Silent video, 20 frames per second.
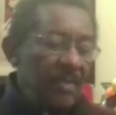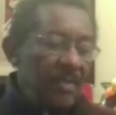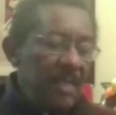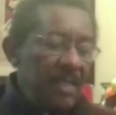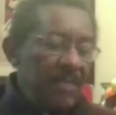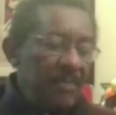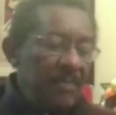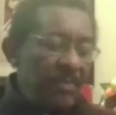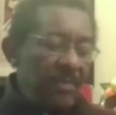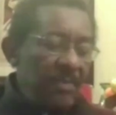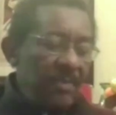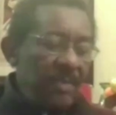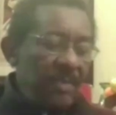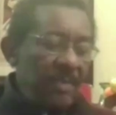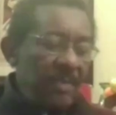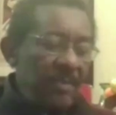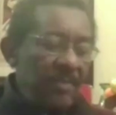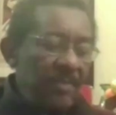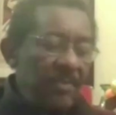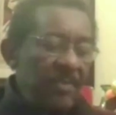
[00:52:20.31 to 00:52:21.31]
hell of a
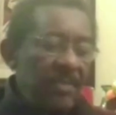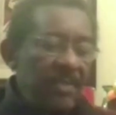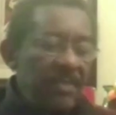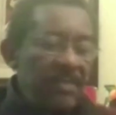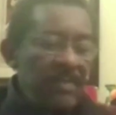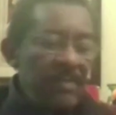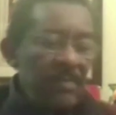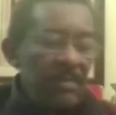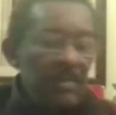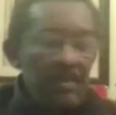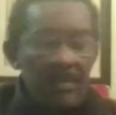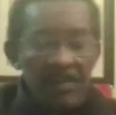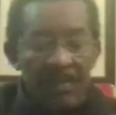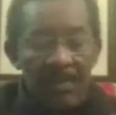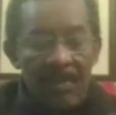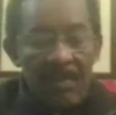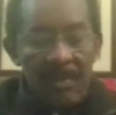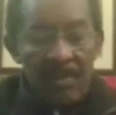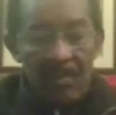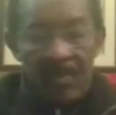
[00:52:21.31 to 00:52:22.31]
society to live in.
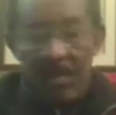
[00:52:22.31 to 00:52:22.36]
You know,